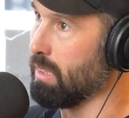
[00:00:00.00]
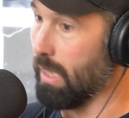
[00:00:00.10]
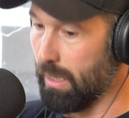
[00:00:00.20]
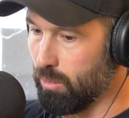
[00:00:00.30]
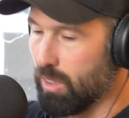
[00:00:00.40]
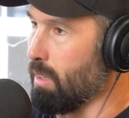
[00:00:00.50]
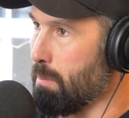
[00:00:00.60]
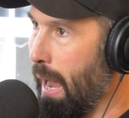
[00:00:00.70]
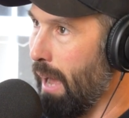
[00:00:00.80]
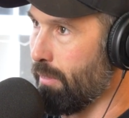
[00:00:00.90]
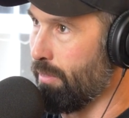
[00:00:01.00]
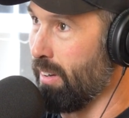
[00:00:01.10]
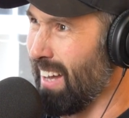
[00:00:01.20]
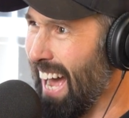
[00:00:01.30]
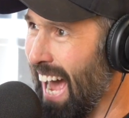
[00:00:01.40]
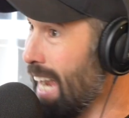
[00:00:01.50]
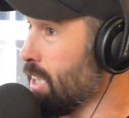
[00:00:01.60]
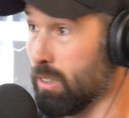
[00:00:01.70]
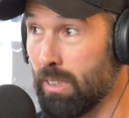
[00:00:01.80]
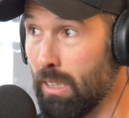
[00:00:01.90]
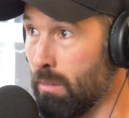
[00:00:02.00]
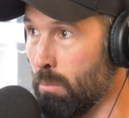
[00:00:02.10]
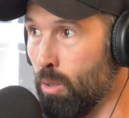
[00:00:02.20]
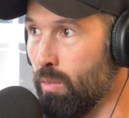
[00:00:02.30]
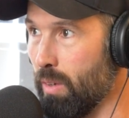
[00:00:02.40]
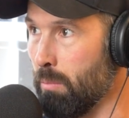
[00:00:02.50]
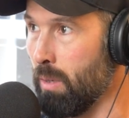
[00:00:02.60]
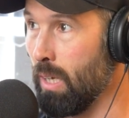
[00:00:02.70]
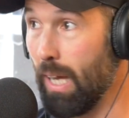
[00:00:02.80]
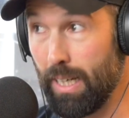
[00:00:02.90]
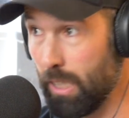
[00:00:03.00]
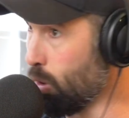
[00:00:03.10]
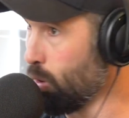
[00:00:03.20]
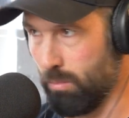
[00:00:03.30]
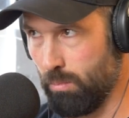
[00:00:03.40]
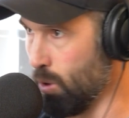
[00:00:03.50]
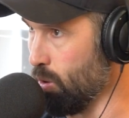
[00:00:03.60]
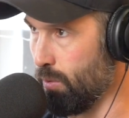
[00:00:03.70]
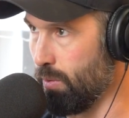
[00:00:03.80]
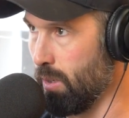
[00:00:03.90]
and he was on the mat for ages. They didn't move him, and he couldn't move.